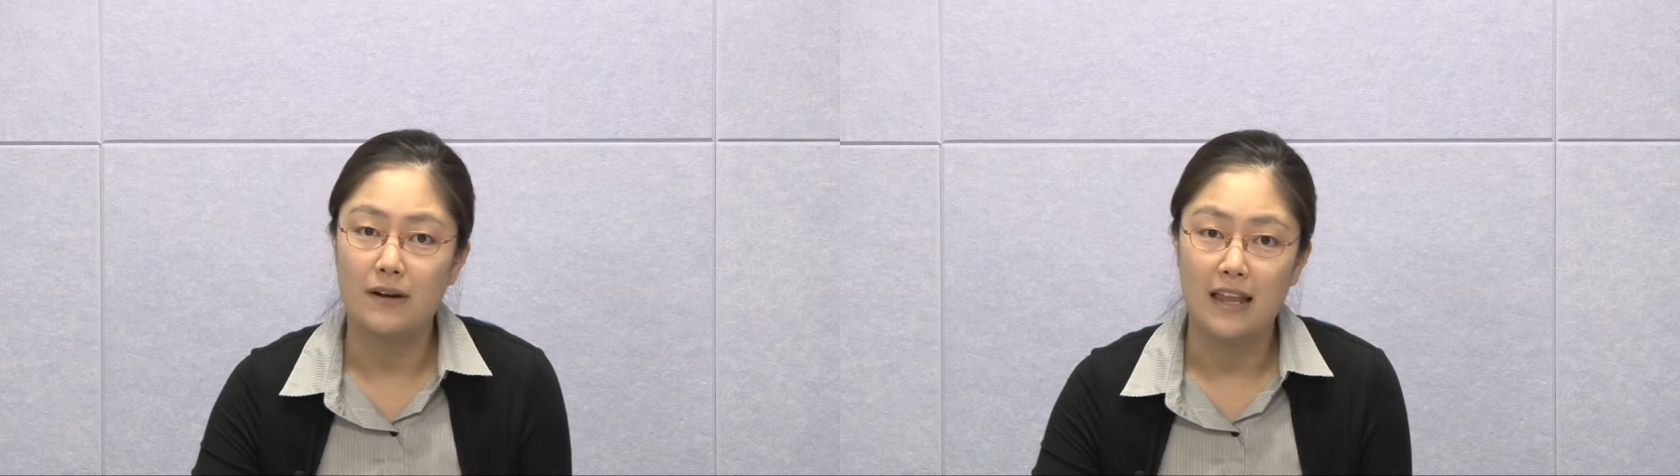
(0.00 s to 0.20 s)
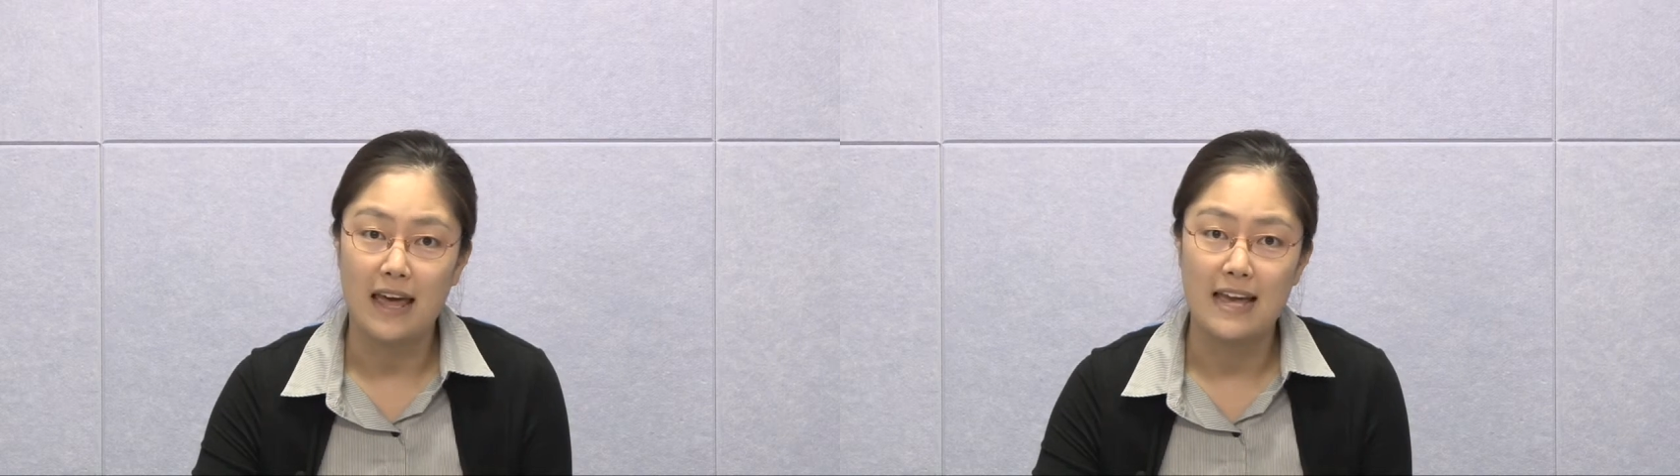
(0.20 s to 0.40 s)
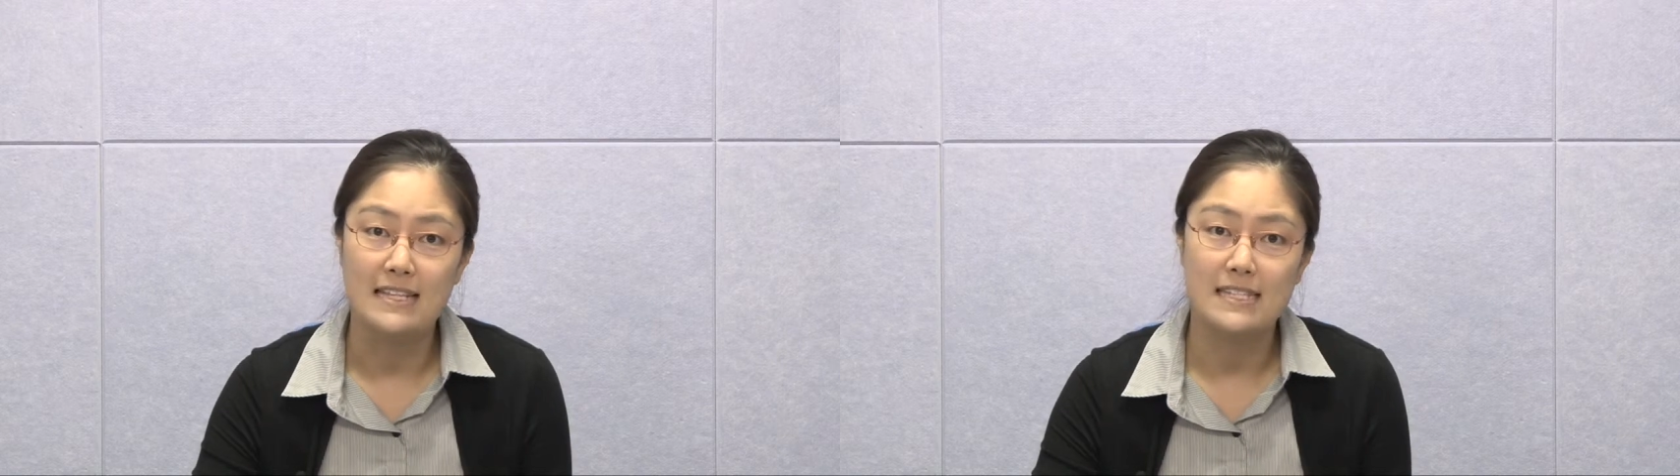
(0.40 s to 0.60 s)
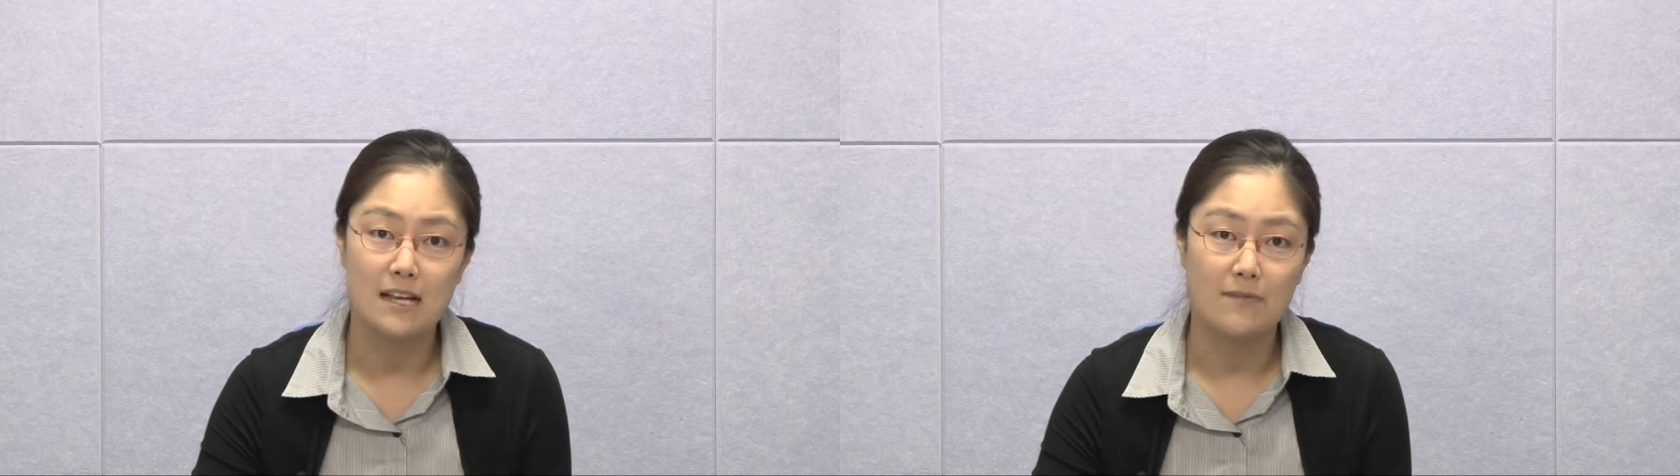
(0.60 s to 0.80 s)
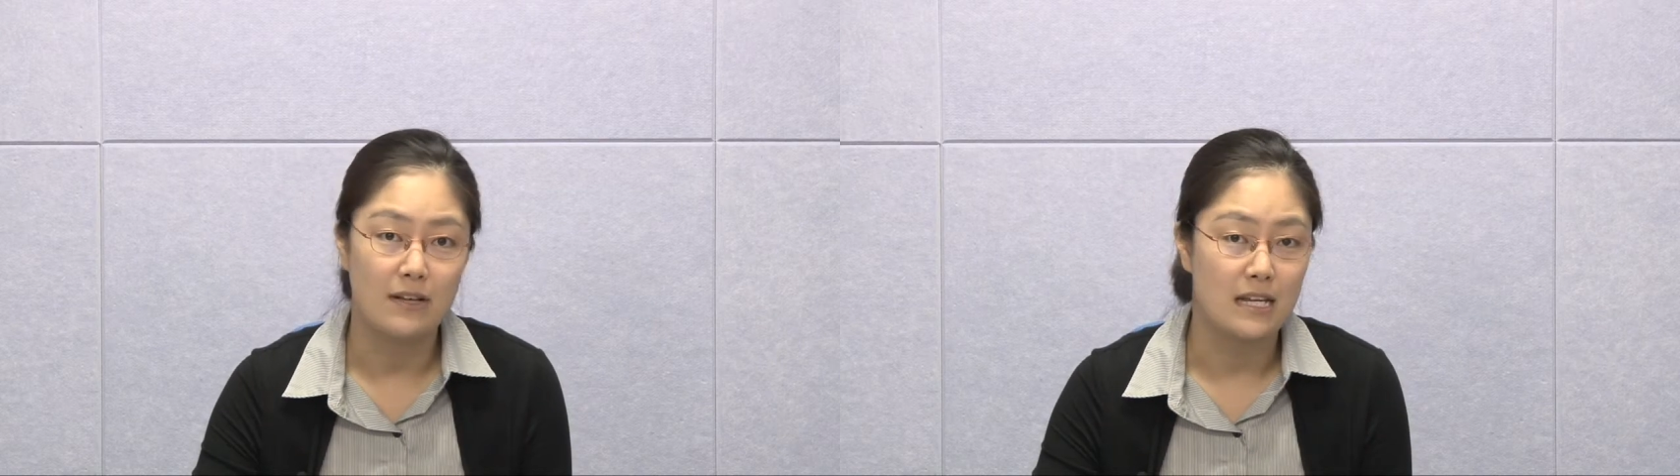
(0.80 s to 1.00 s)
lens of
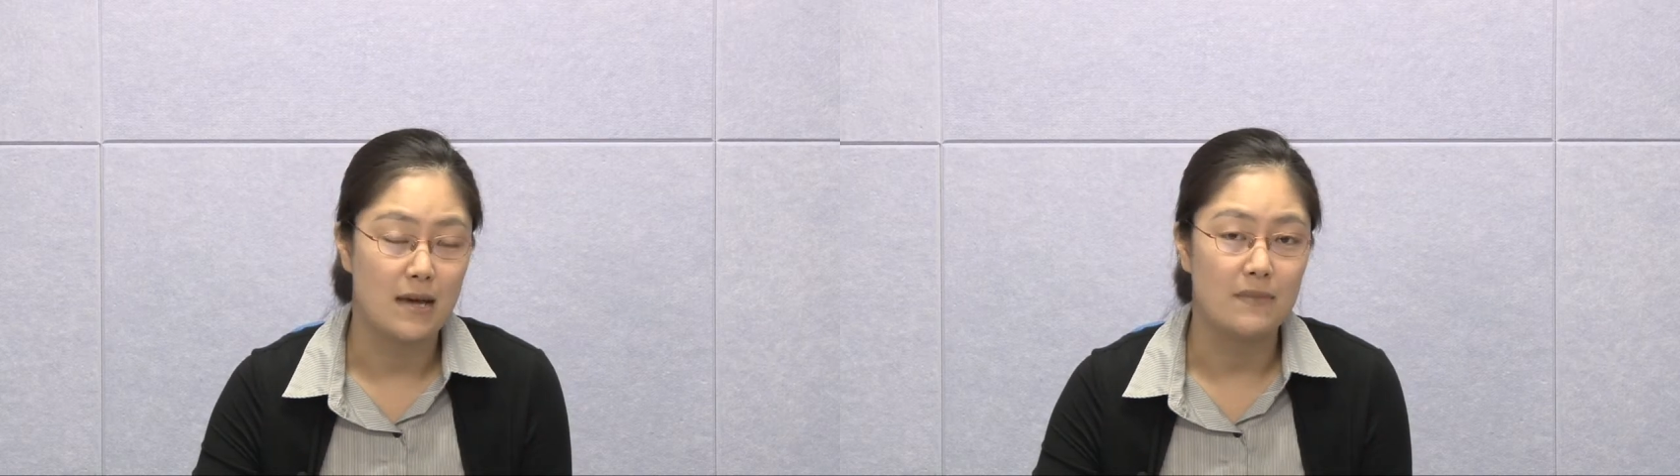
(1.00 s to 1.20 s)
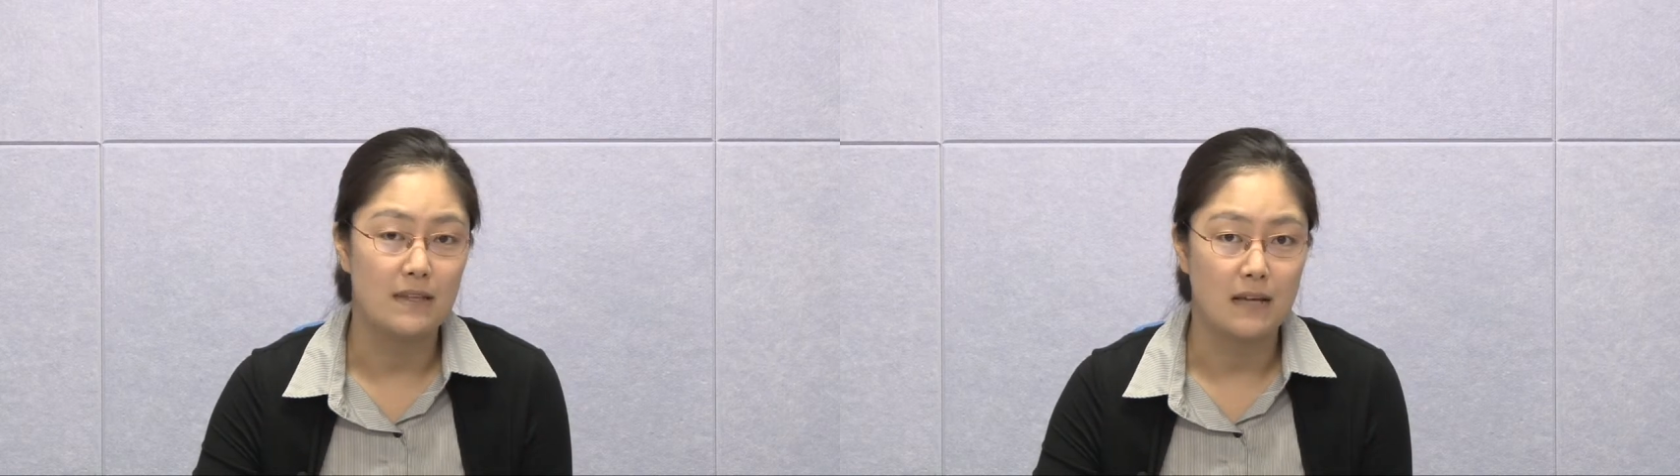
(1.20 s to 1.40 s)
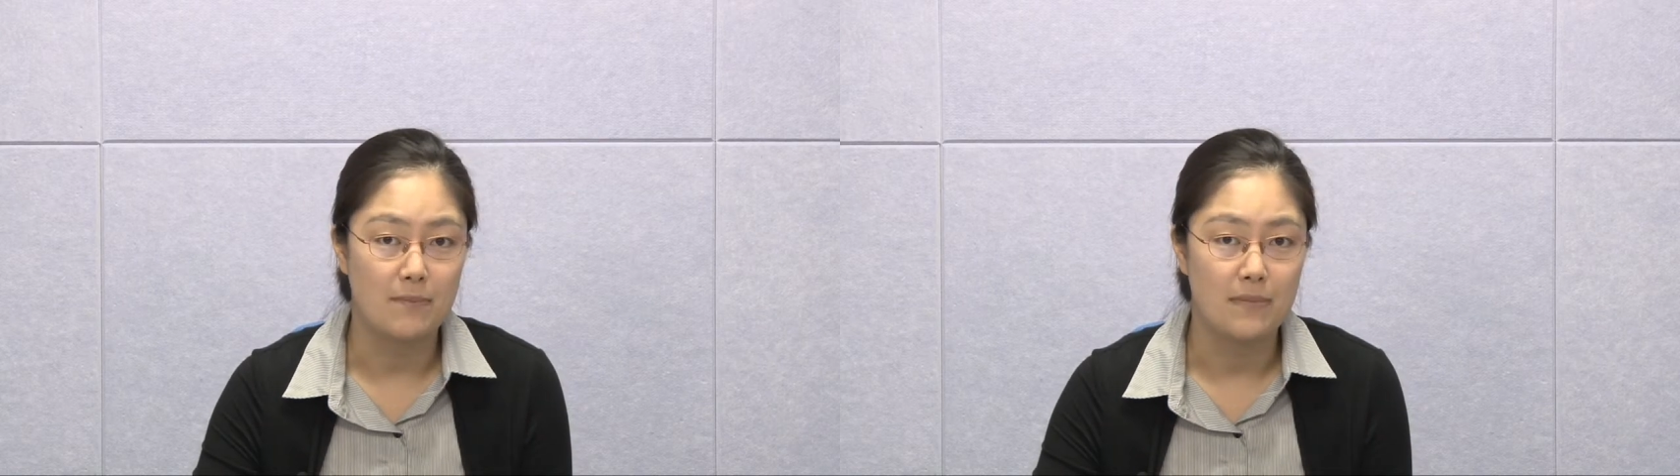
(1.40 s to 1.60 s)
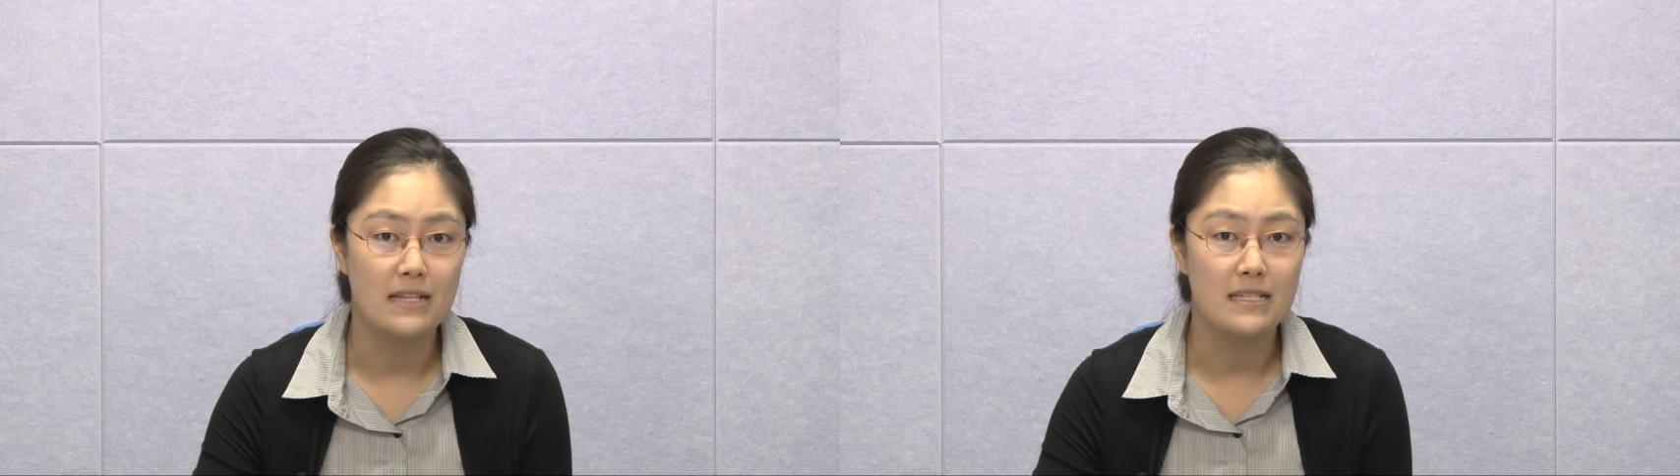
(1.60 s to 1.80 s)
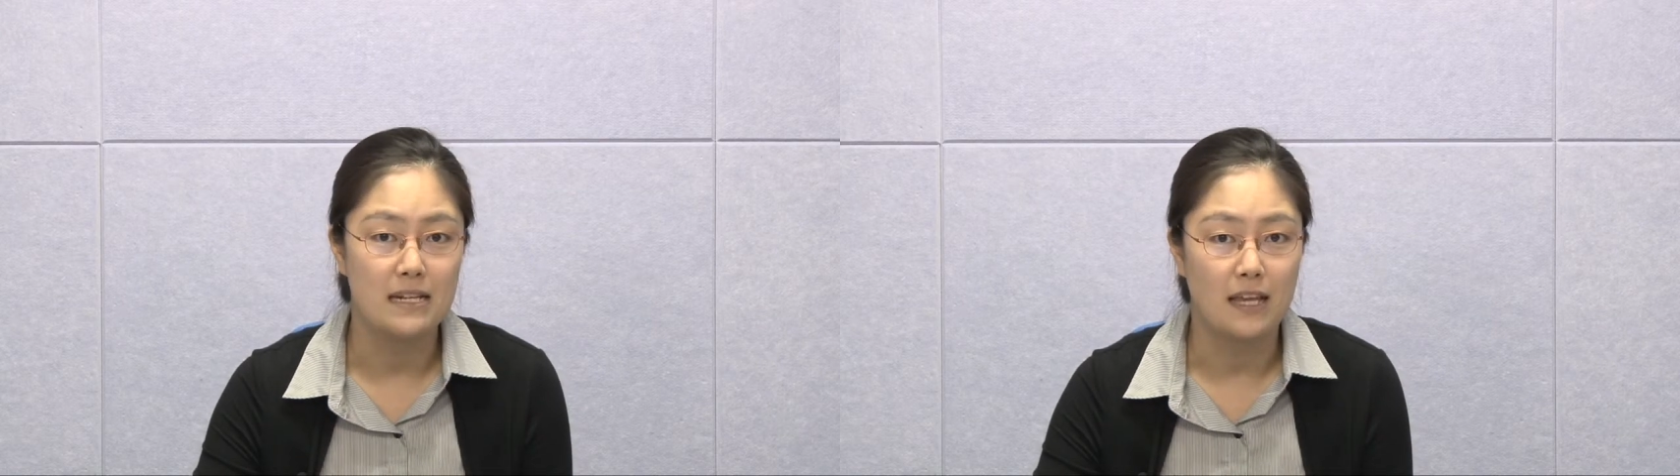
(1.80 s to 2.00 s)
adaptive
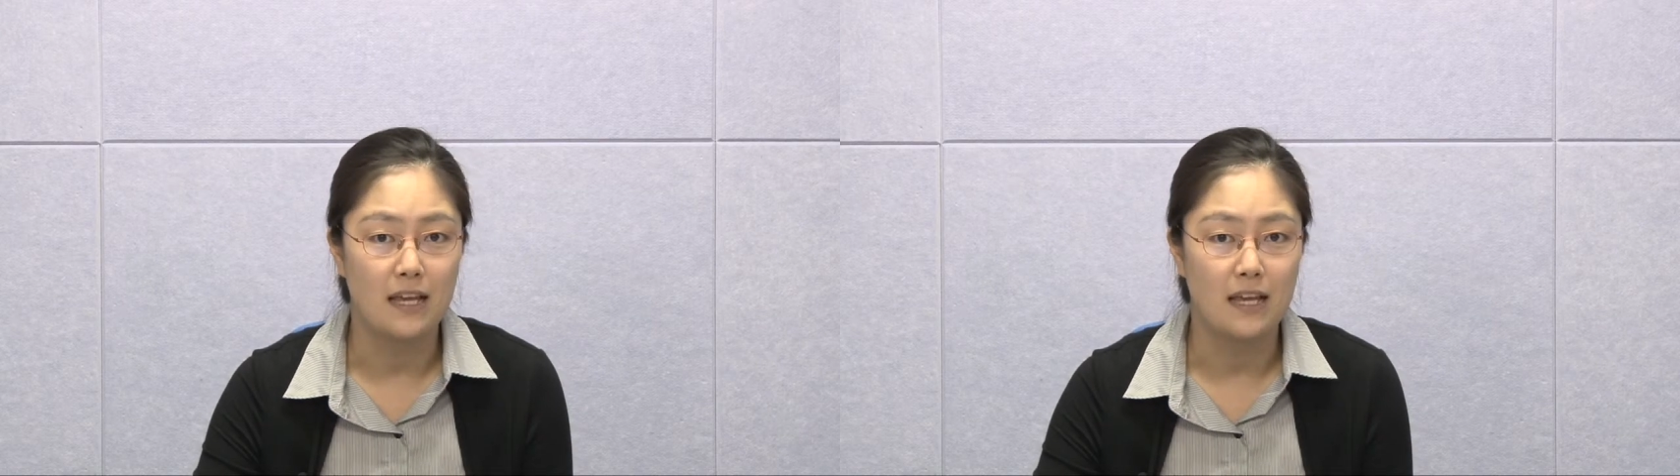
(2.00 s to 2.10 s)
capacity,